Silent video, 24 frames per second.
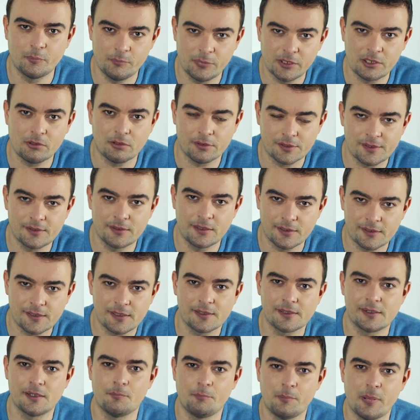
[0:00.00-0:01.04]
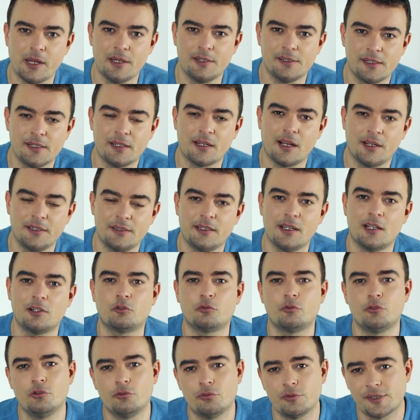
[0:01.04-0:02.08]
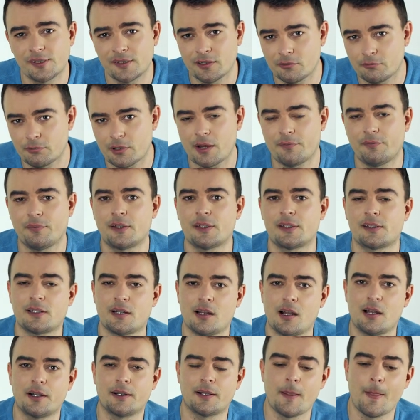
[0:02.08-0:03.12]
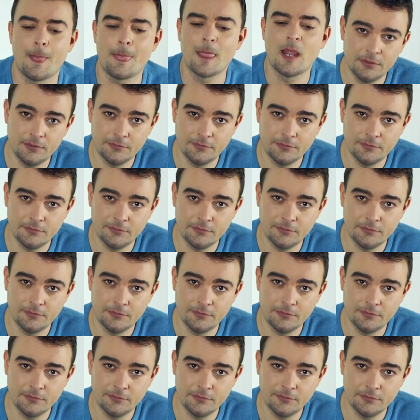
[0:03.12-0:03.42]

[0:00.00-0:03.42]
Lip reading: because this is the basic idea, to use the graphics card,